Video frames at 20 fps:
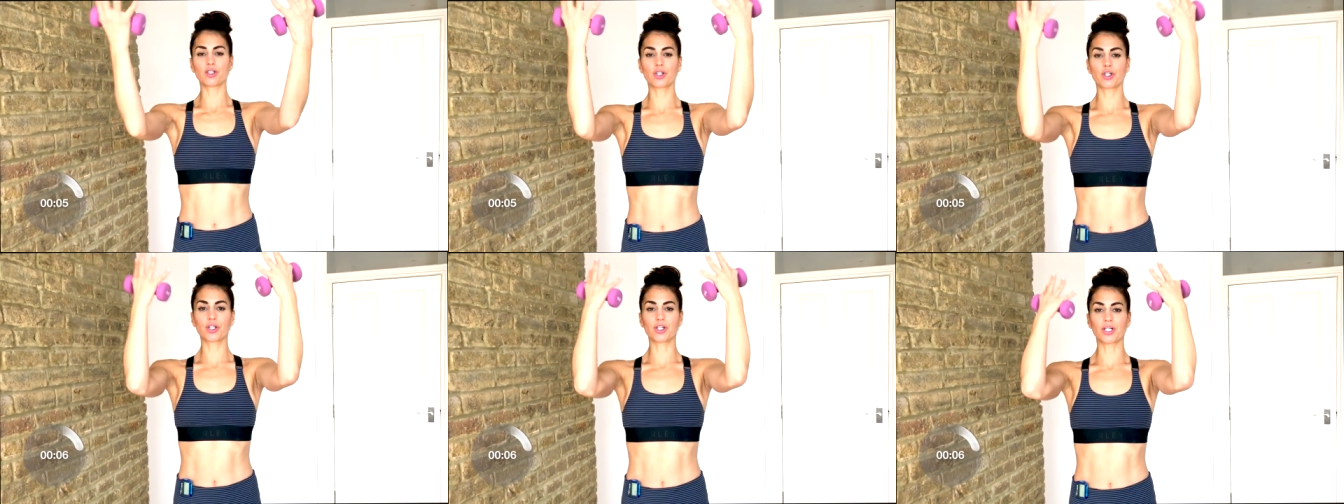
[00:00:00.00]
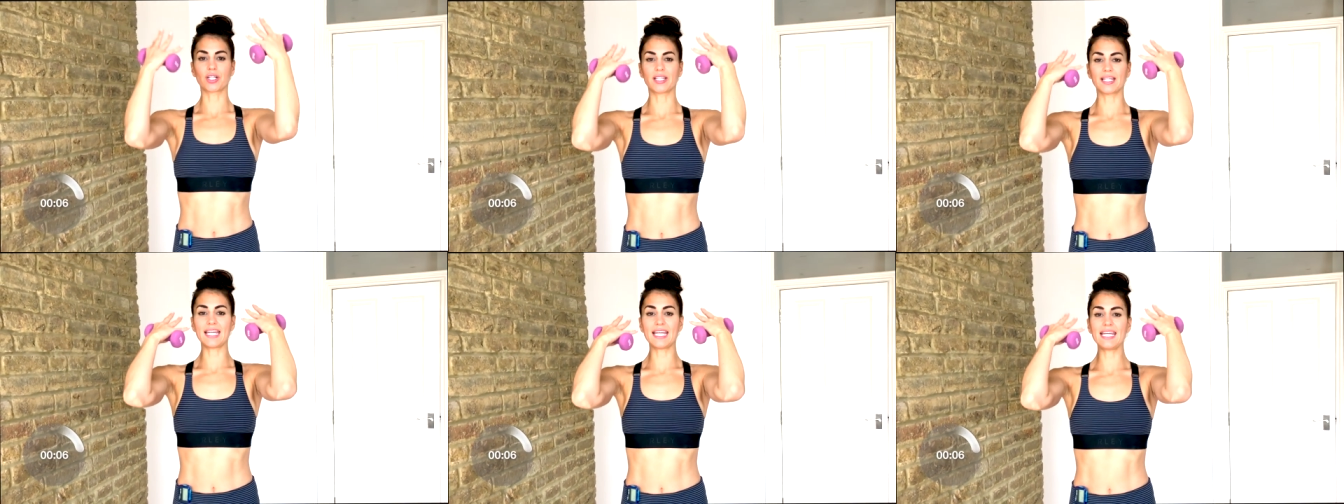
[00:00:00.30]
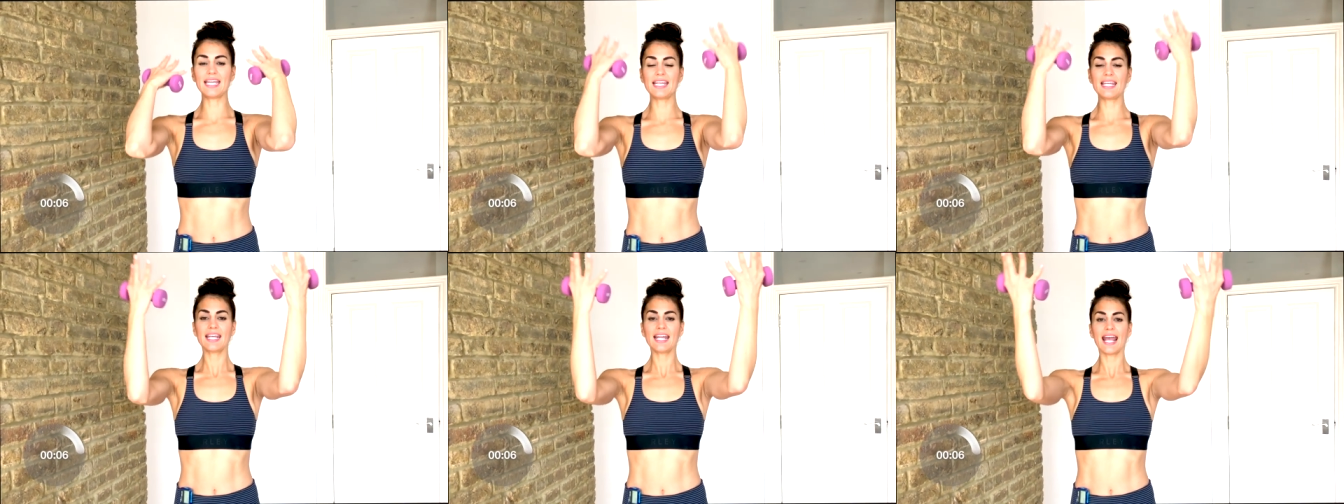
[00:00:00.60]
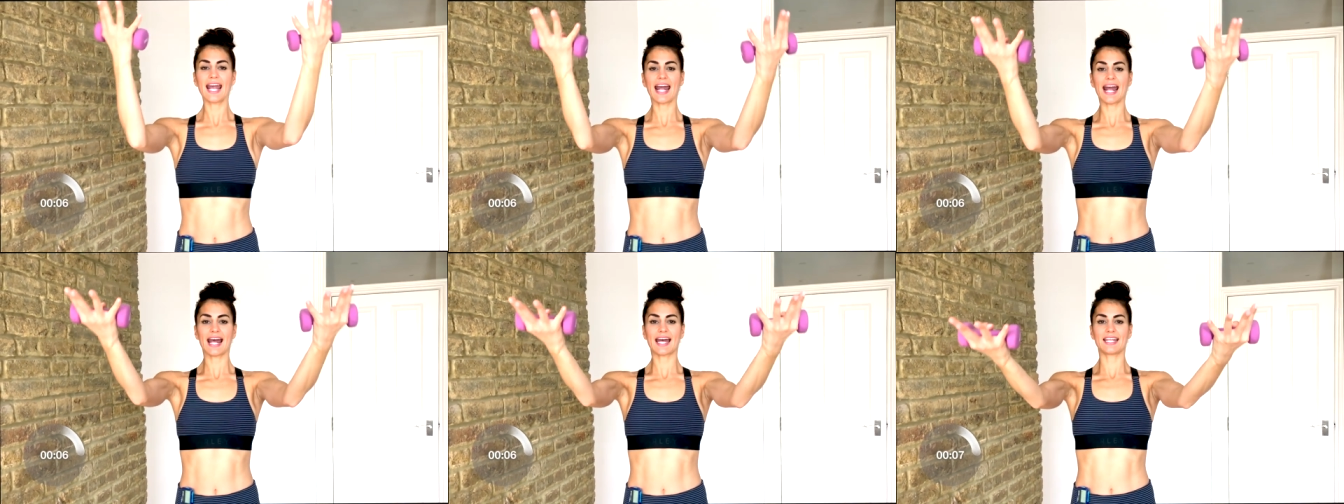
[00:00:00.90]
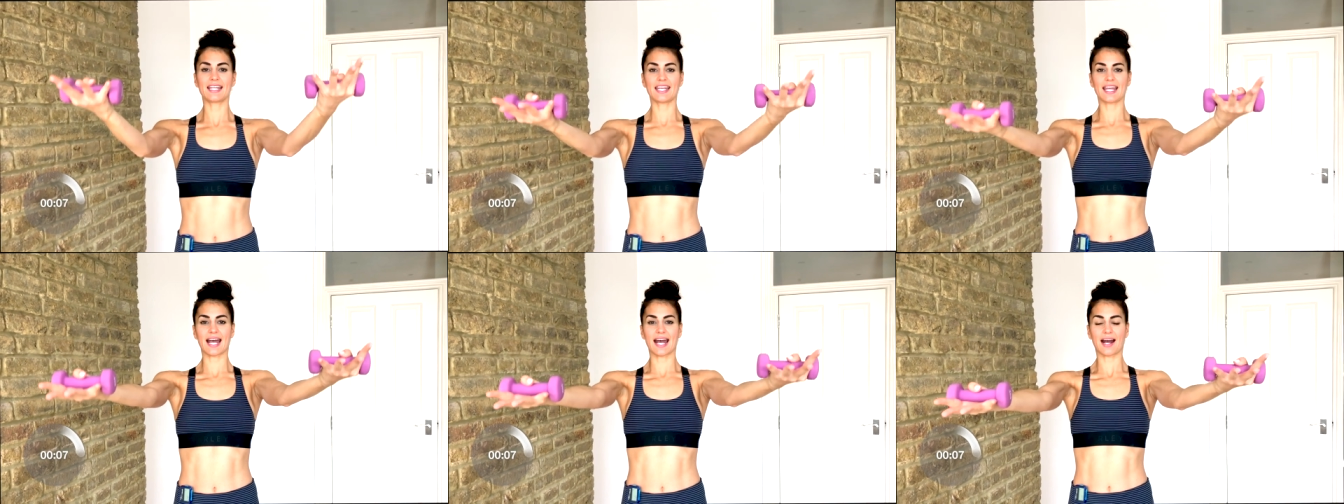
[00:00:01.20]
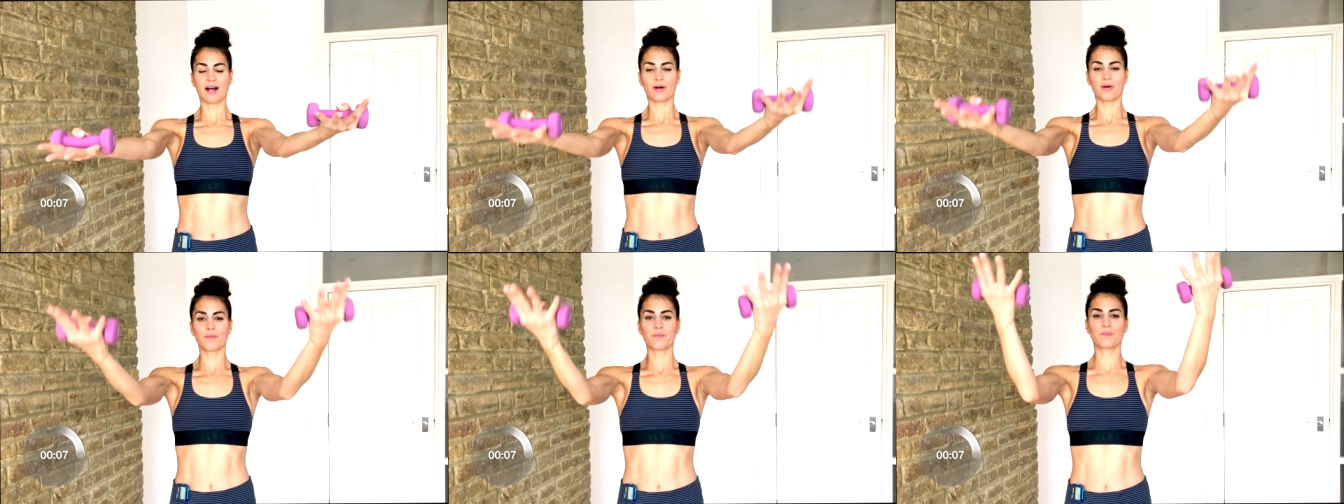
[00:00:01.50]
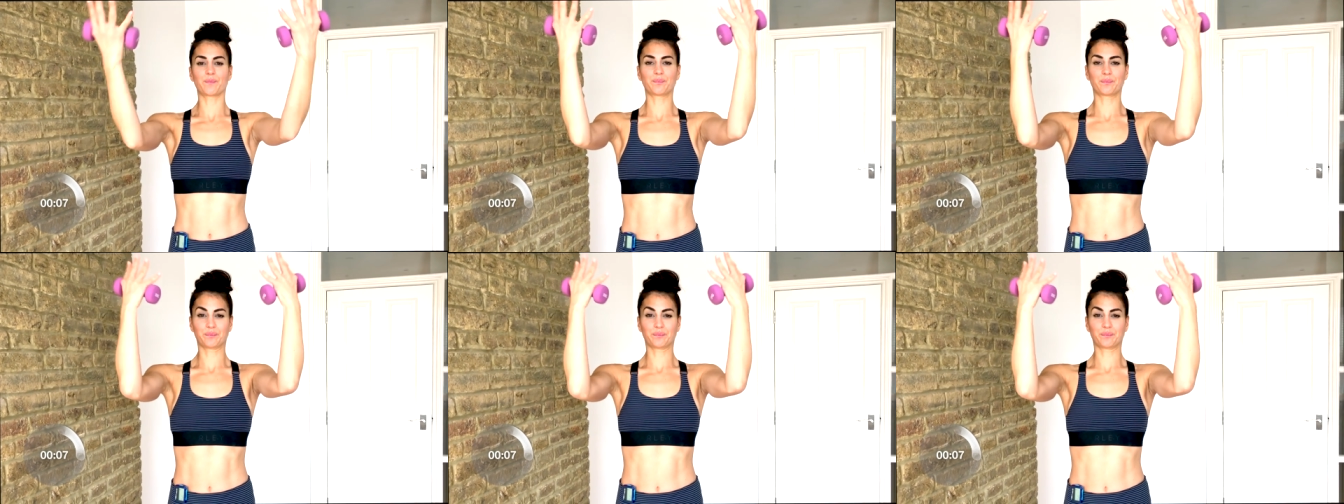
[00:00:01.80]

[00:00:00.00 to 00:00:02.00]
curl in and out.